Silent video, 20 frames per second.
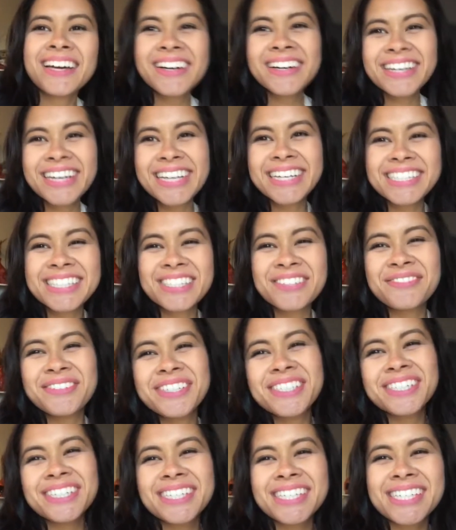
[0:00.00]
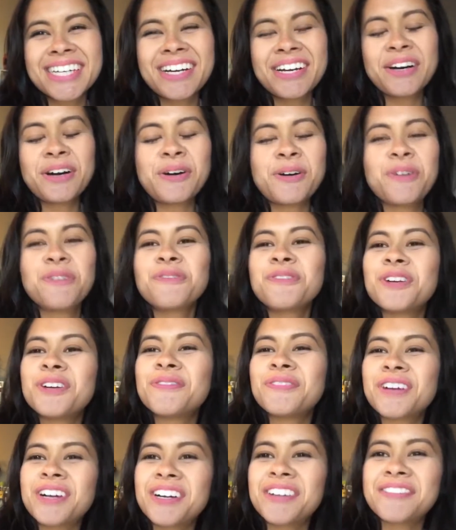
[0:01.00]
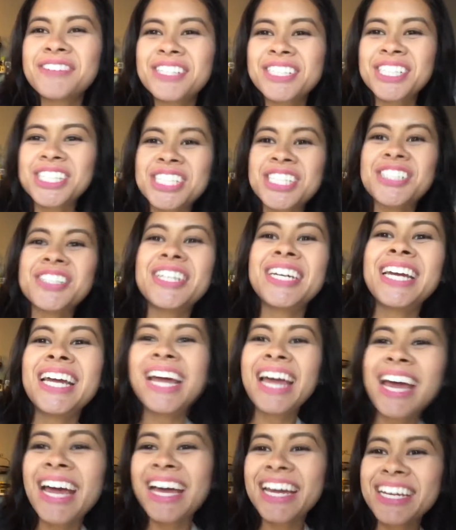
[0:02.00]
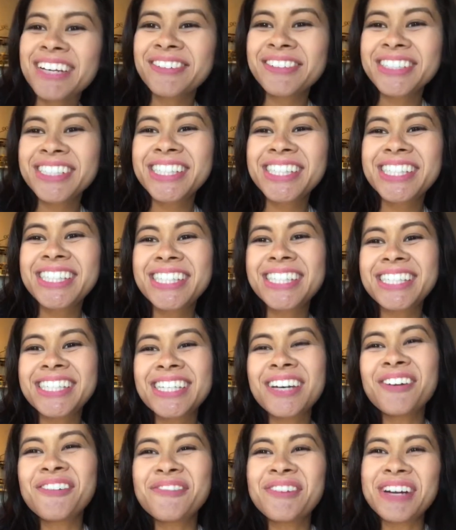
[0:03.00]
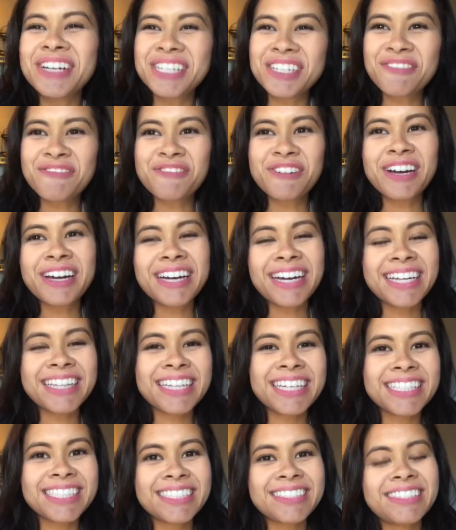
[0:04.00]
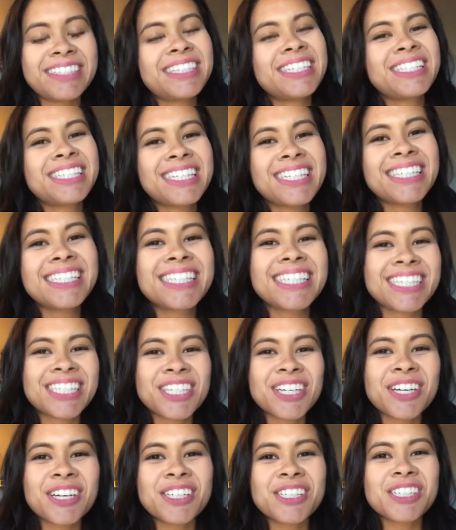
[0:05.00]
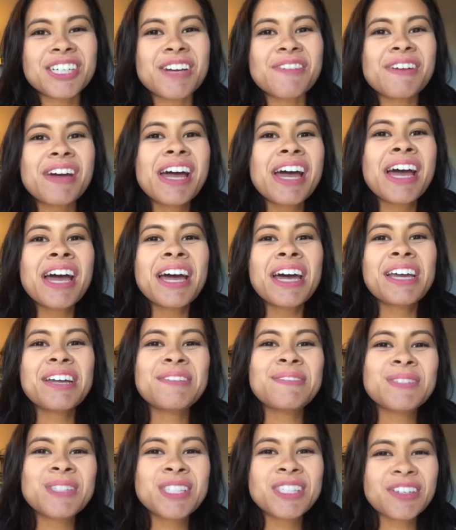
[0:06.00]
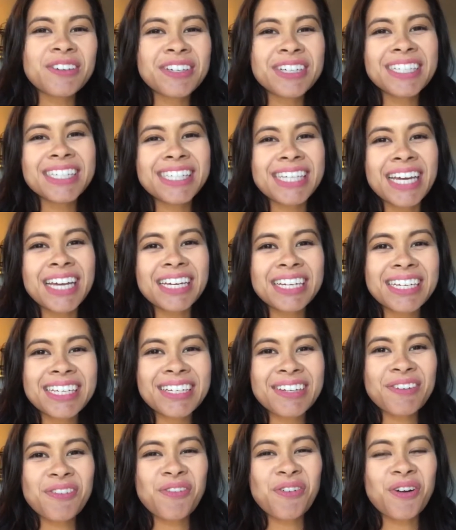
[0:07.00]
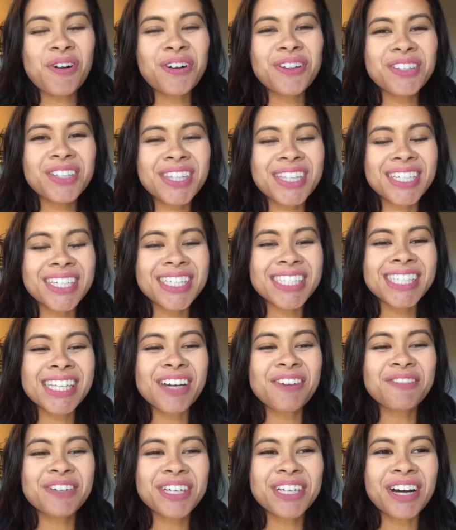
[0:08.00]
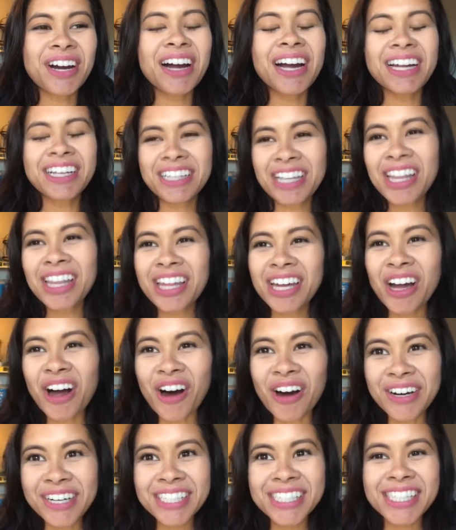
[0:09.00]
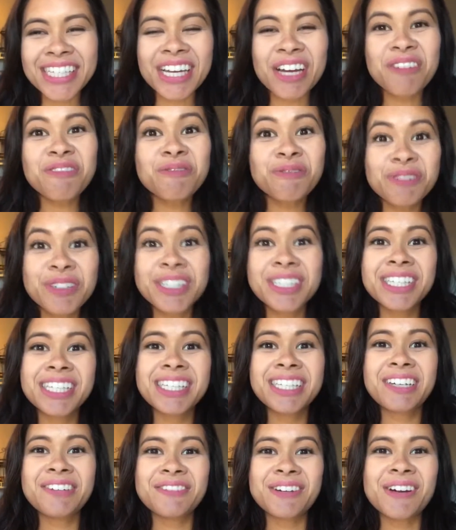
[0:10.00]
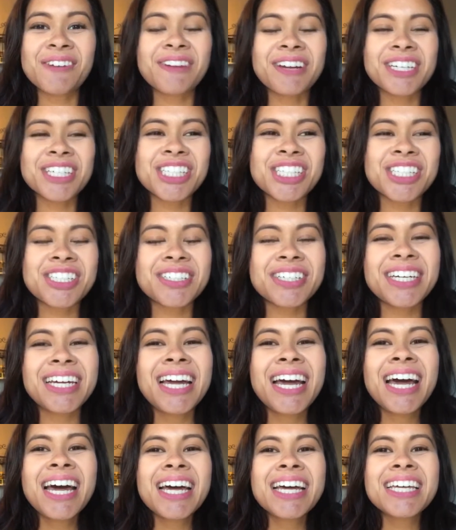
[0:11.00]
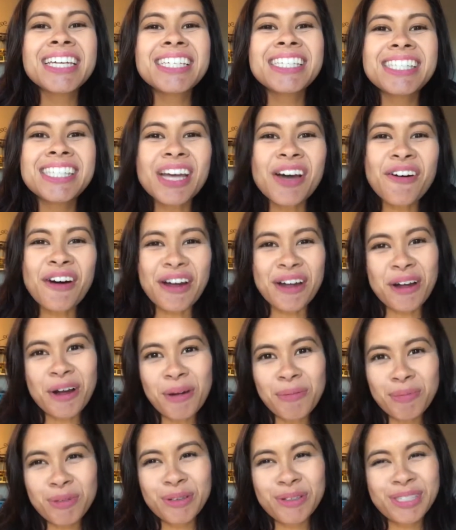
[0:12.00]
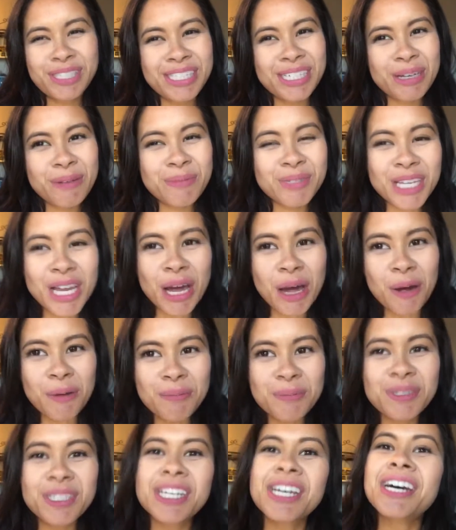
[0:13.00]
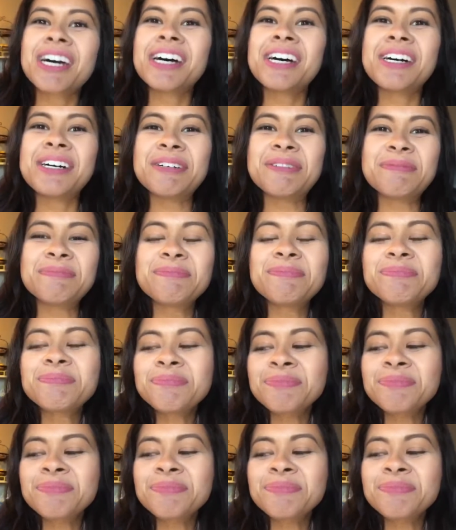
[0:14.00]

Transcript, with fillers: okay, so we just got home from our registry and it was so much fun. I think Darius did such a good job and I'm so excited for all the things that we got. I, like honestly, I really love our registry. So I hope those tips helped. Um,